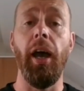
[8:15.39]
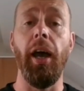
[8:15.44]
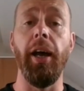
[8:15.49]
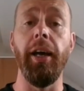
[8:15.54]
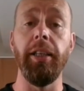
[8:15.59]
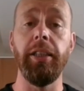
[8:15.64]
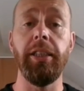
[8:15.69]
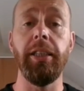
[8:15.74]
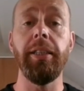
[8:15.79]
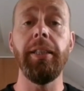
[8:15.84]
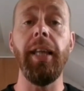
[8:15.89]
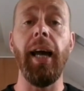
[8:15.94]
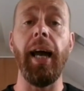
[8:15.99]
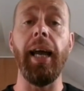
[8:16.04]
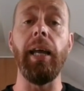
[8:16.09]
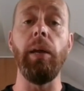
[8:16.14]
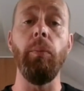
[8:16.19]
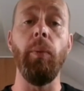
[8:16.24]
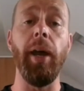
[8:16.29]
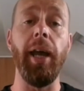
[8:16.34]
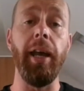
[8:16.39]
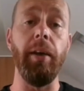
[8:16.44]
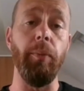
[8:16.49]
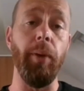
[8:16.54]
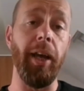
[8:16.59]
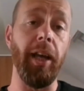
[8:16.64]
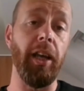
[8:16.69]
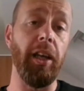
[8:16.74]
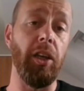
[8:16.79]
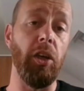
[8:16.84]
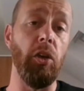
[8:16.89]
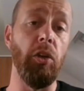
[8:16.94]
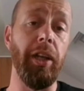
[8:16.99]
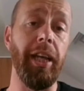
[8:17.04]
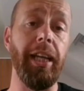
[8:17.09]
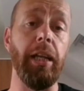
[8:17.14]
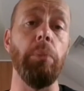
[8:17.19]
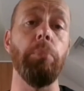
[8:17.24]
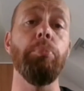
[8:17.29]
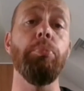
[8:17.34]
today where you
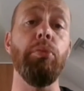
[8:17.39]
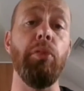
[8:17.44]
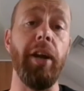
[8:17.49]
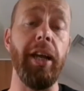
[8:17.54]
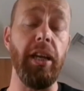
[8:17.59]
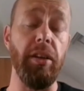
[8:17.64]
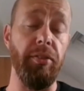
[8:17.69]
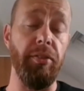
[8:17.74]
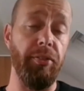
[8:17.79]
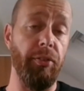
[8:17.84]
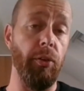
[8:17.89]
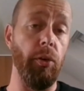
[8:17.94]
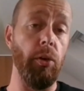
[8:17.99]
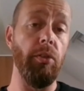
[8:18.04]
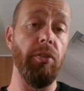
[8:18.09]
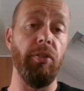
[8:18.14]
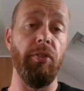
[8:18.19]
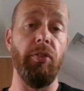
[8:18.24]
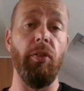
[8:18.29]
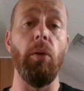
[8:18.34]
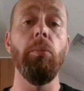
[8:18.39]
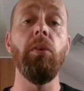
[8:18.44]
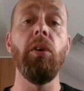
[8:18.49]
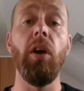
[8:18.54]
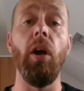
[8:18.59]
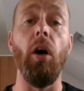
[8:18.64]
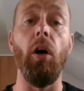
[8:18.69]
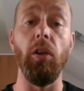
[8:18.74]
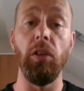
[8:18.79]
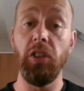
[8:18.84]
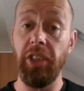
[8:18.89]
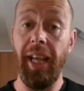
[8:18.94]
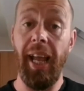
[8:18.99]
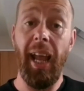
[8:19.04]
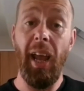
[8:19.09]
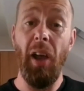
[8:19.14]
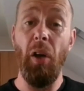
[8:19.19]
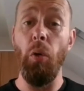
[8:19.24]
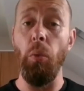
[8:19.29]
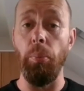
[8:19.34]
need a breakthrough from God to
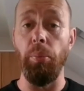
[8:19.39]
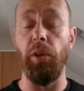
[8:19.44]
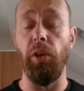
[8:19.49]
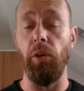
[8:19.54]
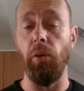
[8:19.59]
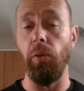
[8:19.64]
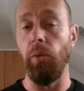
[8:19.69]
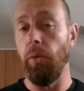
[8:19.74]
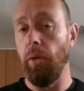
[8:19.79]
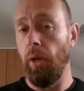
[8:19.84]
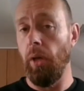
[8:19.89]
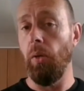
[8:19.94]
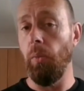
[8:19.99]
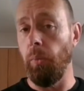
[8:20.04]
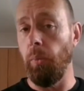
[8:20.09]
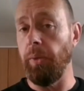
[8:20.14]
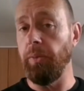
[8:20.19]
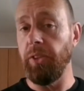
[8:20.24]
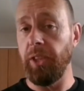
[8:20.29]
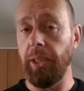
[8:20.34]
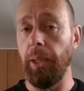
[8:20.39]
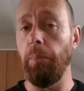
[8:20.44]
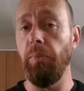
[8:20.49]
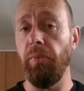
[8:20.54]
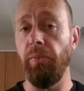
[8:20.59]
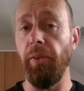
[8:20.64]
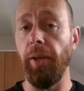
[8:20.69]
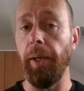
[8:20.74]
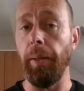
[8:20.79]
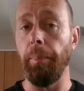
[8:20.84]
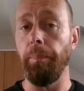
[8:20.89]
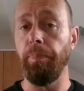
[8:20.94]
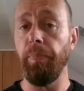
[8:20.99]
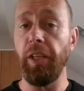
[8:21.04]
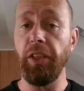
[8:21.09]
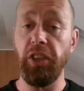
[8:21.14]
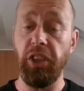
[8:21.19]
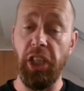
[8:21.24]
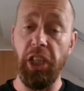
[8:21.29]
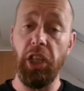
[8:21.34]
help you with something.
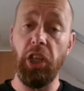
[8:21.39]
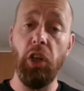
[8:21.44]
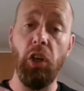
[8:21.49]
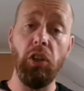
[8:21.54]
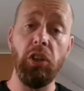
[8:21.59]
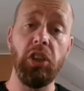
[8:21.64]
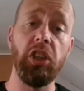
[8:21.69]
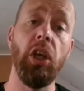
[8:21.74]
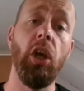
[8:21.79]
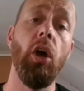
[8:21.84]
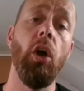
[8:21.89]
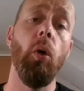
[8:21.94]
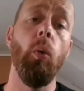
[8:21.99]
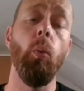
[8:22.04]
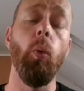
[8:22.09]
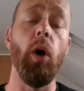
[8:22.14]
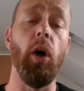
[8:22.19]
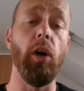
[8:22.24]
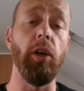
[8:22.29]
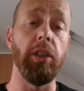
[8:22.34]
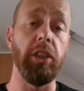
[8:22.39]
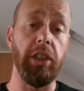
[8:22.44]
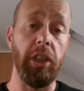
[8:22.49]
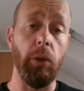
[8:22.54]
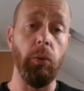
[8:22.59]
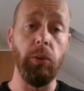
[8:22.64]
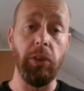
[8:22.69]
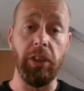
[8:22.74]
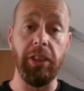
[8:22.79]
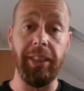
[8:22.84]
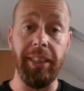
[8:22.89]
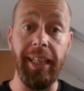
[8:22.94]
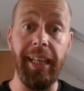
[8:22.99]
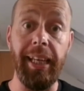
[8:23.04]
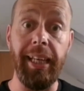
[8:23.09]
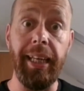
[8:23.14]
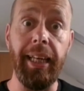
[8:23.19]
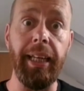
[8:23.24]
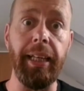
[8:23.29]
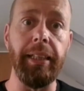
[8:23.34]
You see, God's word tells us that
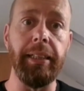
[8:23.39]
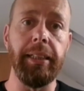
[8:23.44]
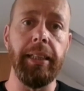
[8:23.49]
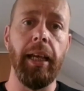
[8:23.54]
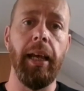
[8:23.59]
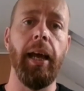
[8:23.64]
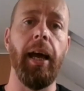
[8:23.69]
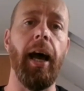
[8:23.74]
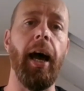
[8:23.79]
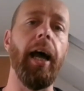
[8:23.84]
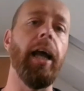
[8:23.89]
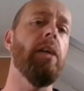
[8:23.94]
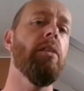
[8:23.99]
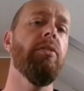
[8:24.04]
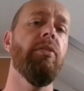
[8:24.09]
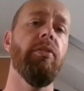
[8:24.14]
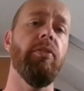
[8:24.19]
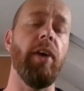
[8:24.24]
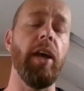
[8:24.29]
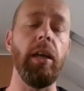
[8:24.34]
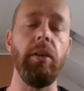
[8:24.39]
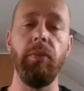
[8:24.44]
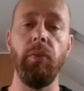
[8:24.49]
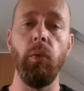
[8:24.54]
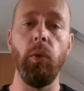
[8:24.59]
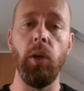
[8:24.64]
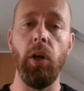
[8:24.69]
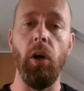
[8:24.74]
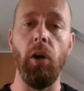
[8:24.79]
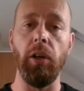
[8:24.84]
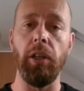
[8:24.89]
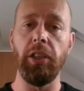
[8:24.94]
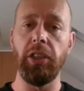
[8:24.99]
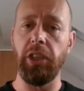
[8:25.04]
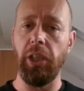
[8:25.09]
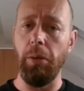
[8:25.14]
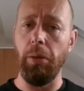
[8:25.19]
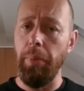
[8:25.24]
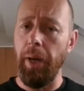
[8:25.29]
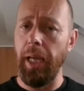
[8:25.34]
he is a faithful God, and
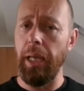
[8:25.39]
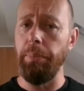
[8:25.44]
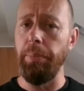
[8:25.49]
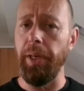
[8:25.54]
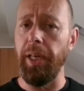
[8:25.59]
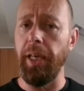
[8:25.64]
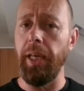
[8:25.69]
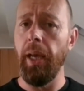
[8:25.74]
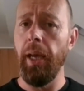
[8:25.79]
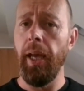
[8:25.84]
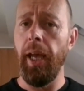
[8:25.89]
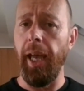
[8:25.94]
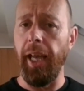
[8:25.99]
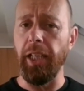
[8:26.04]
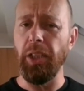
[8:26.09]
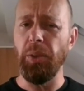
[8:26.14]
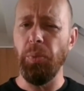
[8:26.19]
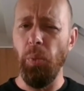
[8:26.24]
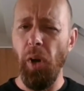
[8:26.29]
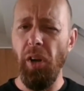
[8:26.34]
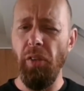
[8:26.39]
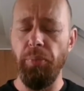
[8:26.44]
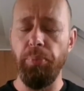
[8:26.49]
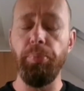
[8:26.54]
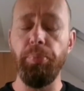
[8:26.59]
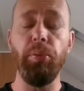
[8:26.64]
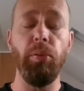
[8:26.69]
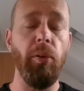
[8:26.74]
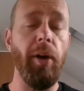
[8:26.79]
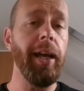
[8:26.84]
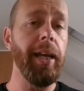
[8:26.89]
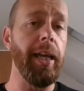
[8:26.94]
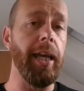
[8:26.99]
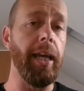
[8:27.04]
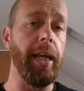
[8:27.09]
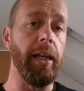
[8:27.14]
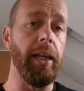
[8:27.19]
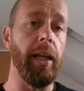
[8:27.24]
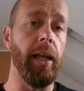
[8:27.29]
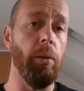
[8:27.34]
so maybe it's worth
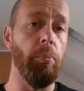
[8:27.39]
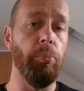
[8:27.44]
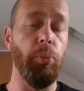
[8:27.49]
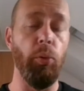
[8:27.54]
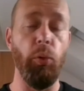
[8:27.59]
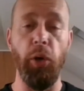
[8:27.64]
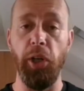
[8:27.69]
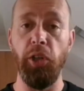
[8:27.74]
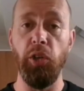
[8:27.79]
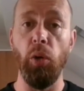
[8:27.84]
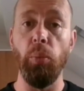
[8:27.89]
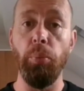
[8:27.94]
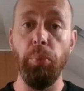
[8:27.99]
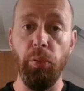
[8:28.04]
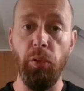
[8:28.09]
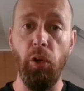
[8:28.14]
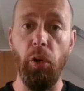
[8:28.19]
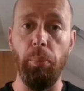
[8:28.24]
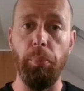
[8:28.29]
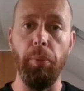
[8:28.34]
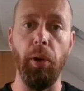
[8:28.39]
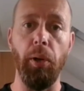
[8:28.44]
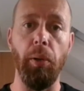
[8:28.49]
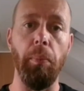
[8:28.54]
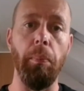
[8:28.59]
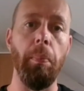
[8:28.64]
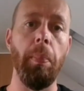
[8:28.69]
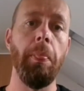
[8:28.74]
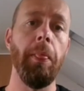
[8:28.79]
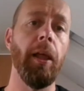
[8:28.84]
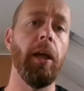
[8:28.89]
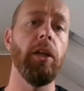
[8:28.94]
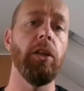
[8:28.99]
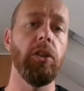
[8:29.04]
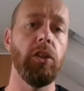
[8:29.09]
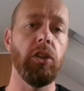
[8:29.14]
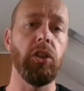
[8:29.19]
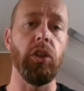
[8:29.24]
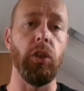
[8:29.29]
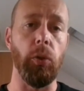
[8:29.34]
praying and putting your problem
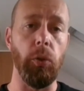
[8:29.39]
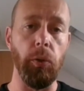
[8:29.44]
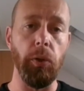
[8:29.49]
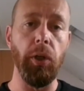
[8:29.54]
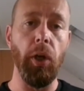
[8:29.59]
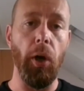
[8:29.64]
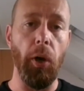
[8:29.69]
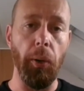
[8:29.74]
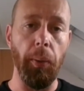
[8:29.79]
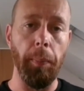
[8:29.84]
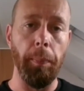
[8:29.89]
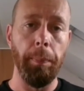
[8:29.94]
to God.